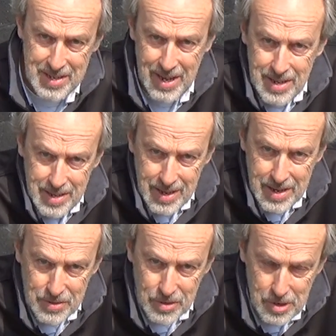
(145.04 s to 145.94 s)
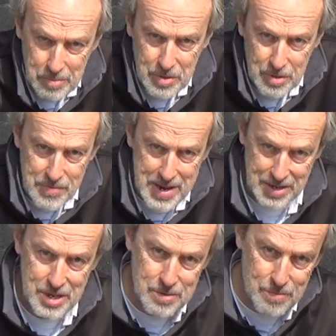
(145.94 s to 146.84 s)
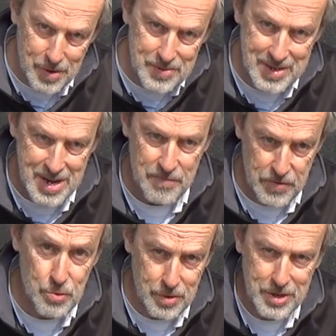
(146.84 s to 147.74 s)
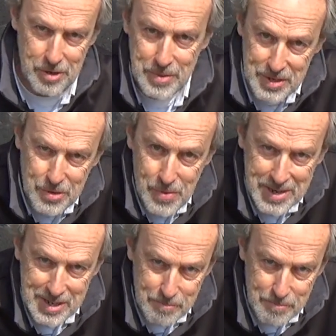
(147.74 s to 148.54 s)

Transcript: 10,000 kilometre event, you want fuel economy is quite